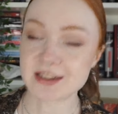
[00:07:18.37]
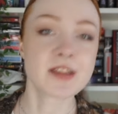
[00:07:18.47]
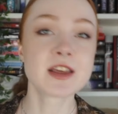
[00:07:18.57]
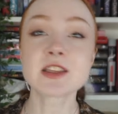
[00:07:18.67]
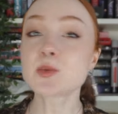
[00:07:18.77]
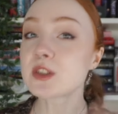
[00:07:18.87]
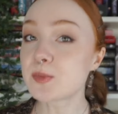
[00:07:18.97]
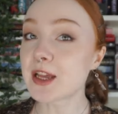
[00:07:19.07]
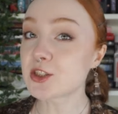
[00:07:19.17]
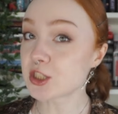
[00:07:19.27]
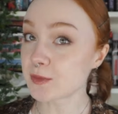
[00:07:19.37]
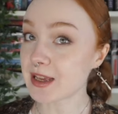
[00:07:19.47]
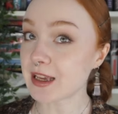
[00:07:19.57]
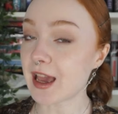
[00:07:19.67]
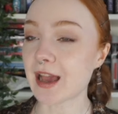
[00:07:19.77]
This was pitched to
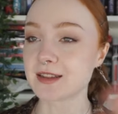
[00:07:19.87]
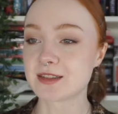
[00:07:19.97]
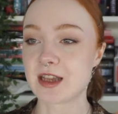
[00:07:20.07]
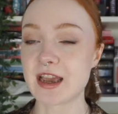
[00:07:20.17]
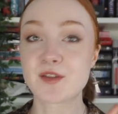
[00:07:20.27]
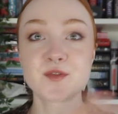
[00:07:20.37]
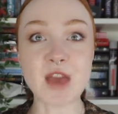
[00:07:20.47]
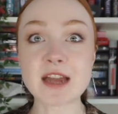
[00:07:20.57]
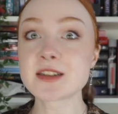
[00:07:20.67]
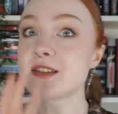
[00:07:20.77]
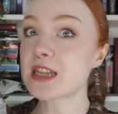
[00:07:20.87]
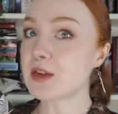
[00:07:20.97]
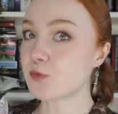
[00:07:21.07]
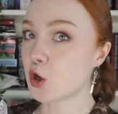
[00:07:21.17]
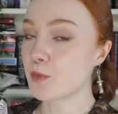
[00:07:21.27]
me as like fantasy
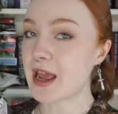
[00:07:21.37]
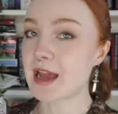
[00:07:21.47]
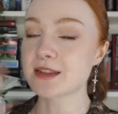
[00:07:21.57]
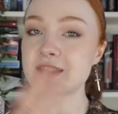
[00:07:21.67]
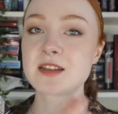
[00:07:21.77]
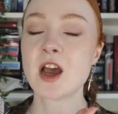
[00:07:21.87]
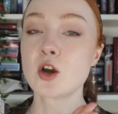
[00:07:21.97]
romance,